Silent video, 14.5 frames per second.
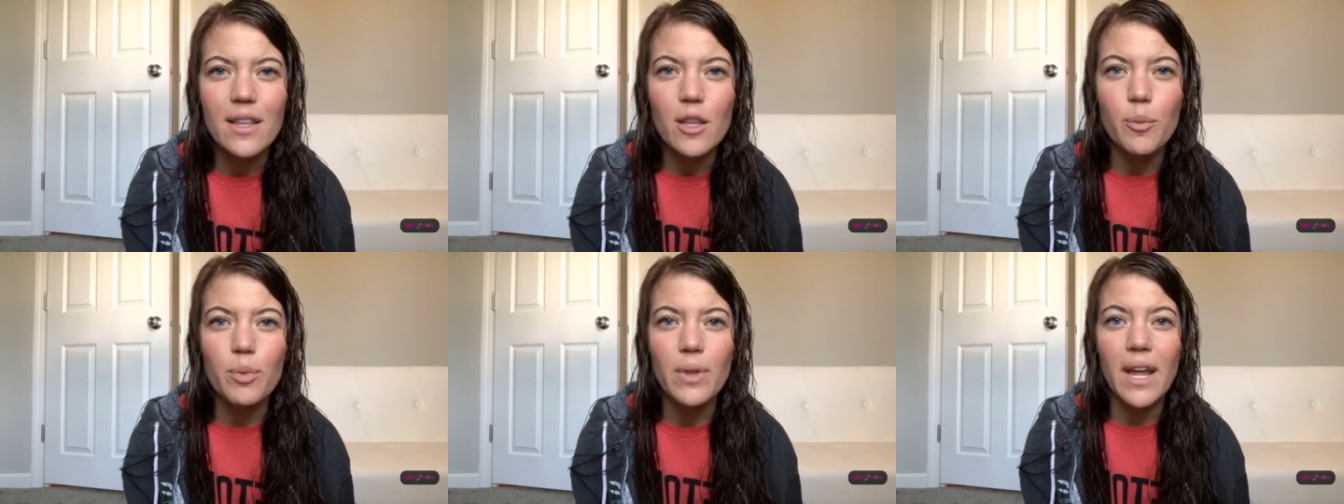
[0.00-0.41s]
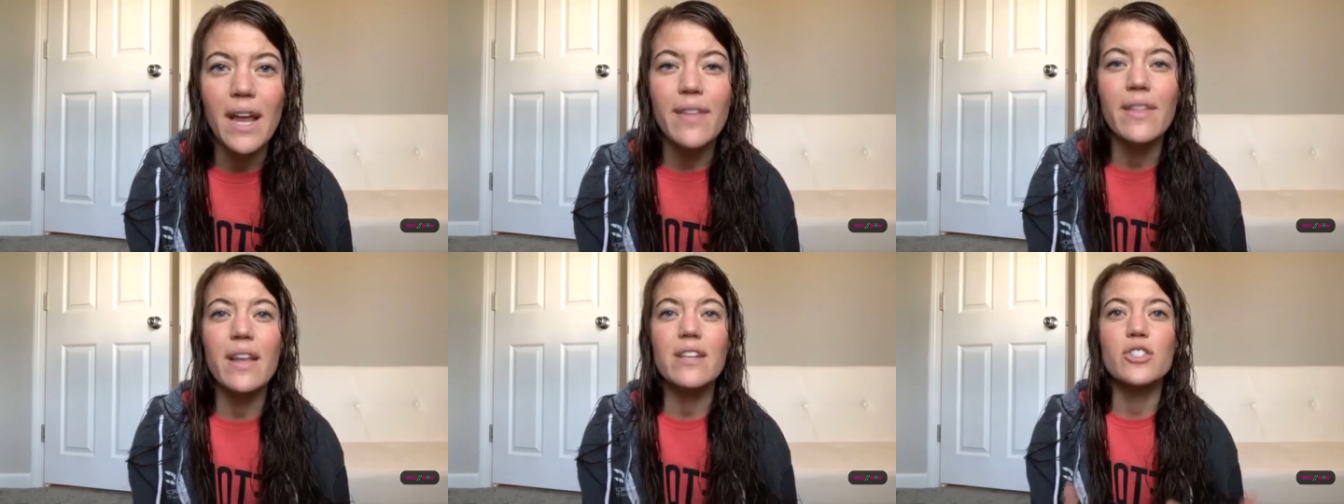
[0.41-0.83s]
The
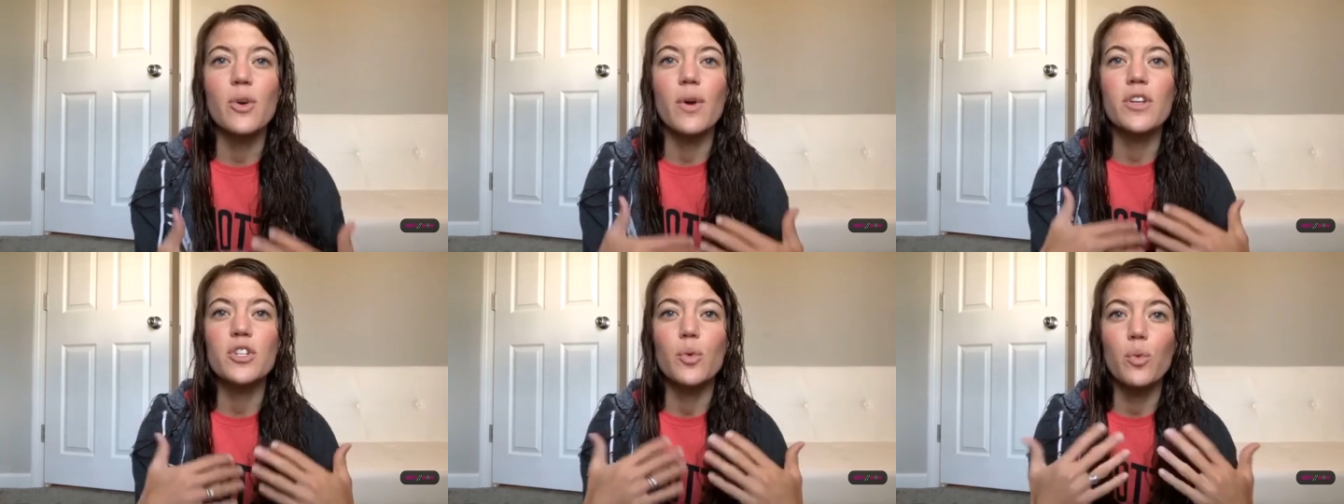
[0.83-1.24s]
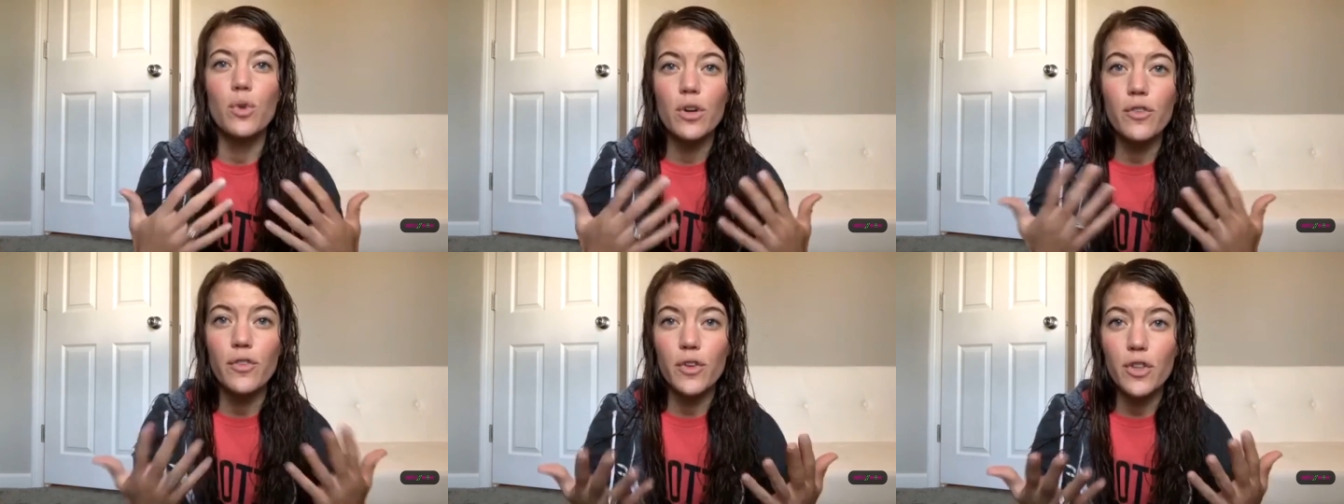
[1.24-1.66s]
plan that is going to
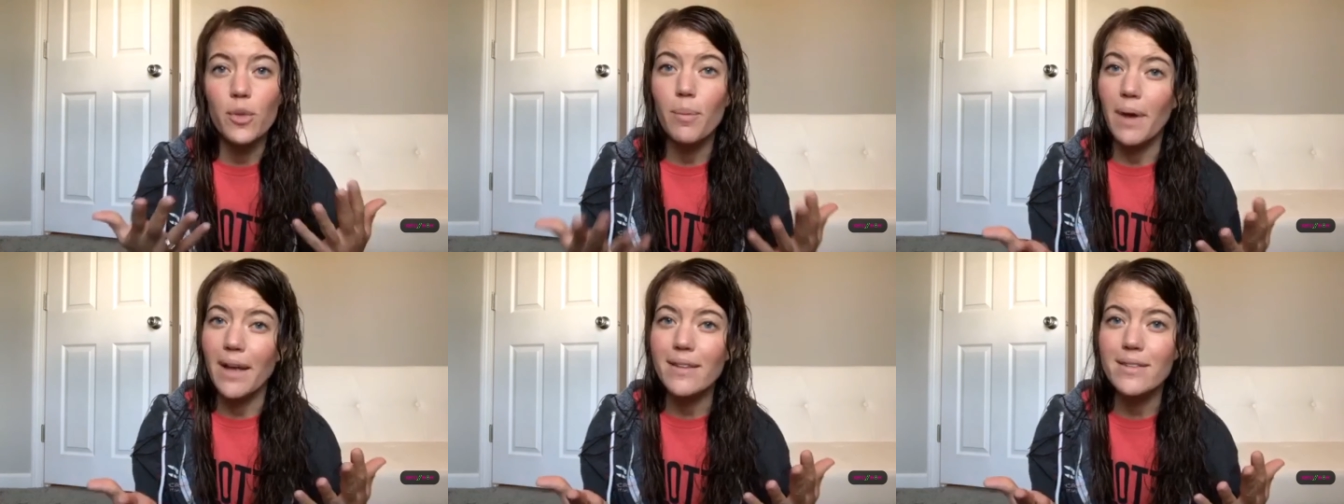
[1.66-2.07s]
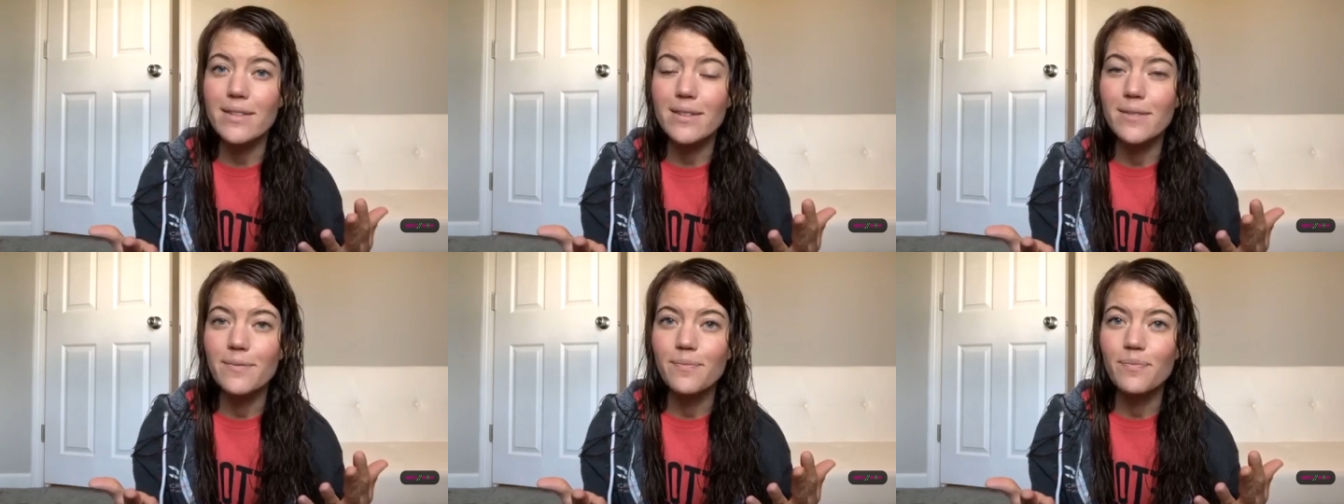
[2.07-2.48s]
work for you the
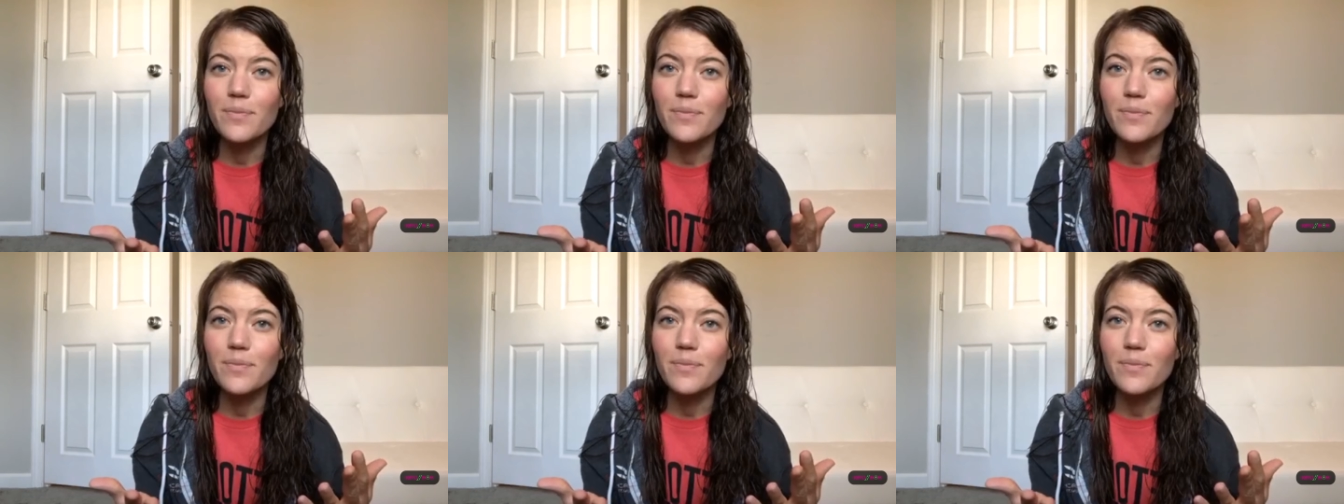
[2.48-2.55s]
best